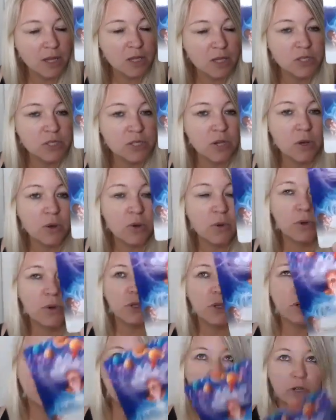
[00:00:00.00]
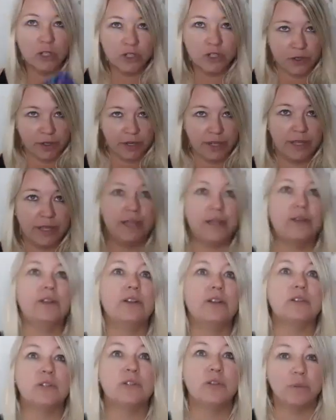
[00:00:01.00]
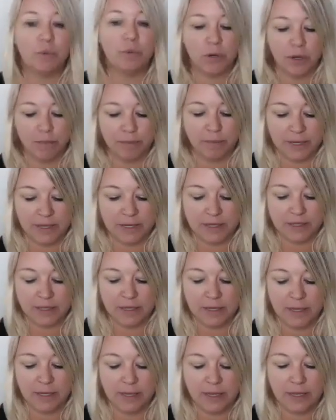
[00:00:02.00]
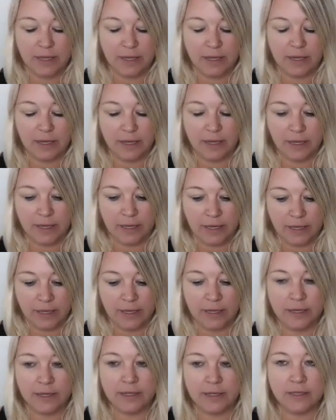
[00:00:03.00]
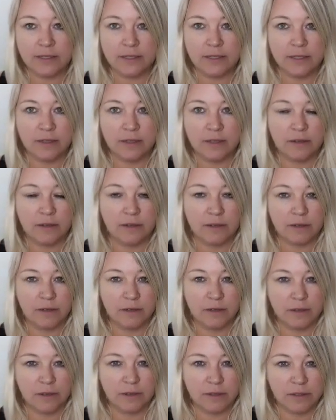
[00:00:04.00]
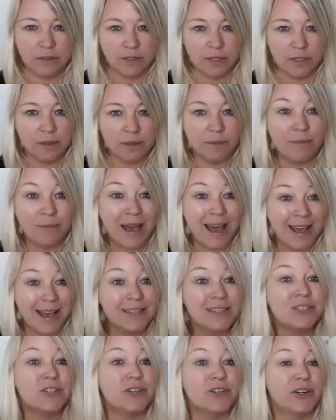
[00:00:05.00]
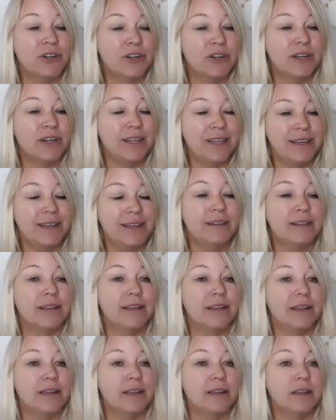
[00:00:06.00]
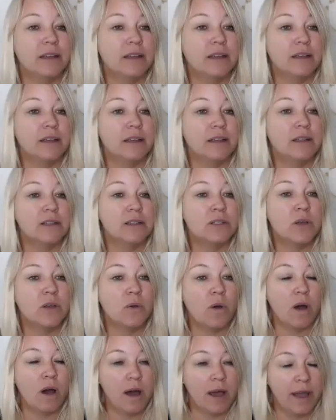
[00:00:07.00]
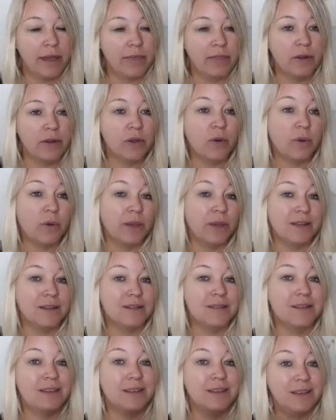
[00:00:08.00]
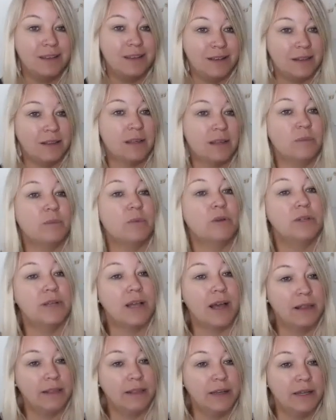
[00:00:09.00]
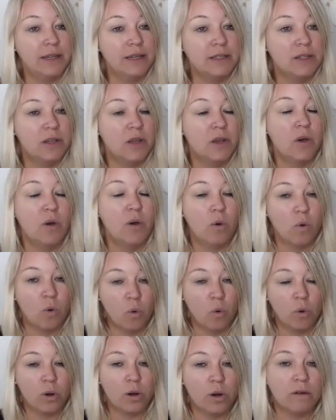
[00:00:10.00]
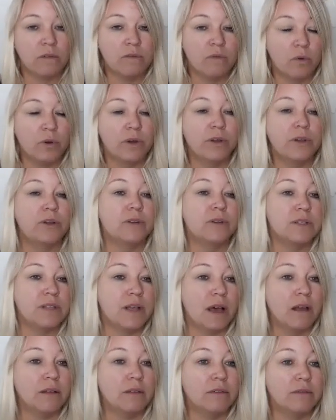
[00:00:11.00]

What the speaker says: So your journey here, your soul purpose is to master healing. So either going into the healing modalities or for yourself.